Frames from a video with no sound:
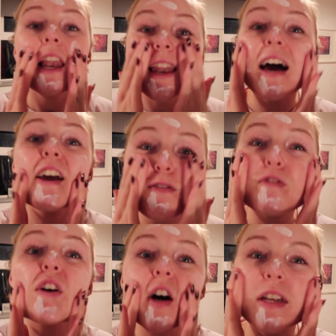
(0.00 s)
life
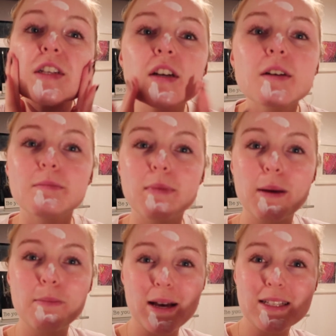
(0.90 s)
and my
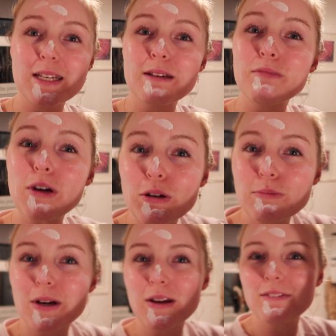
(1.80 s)
messy room.
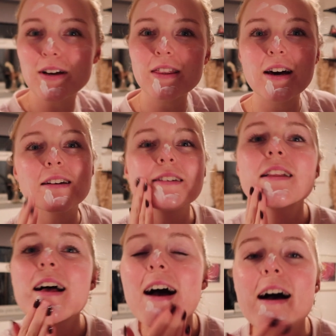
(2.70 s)
Don't even look at
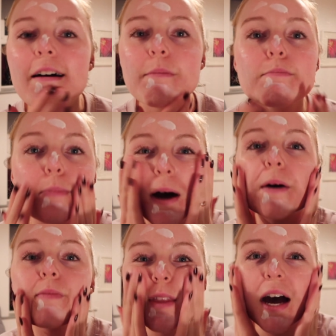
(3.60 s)
that.
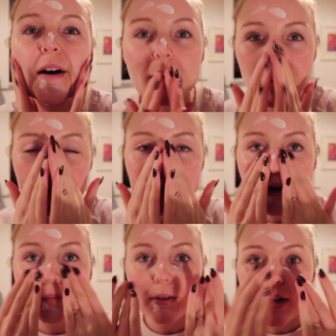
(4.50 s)
But yeah, I really
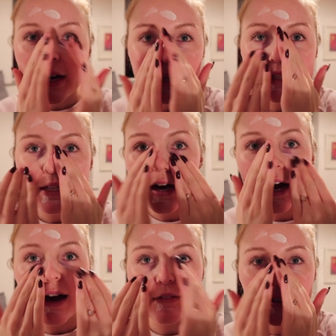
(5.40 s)
hope you guys are
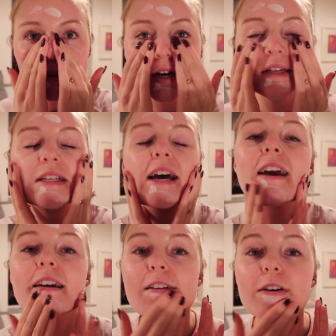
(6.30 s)
having a great
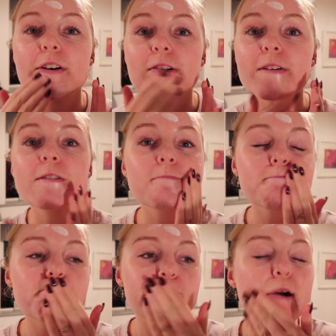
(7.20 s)
day or
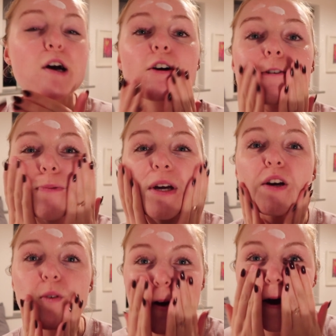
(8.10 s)
a great
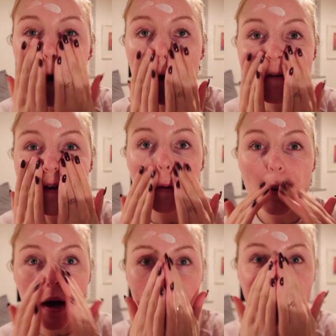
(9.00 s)
week wherever you
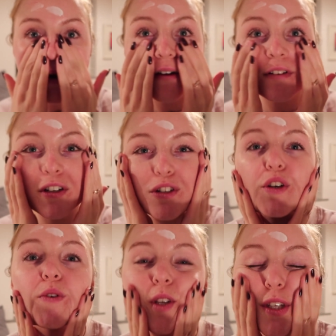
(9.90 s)
are, whatever you're
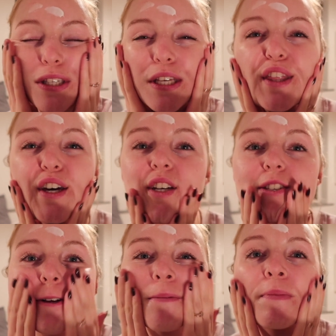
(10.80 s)
doing when you see this.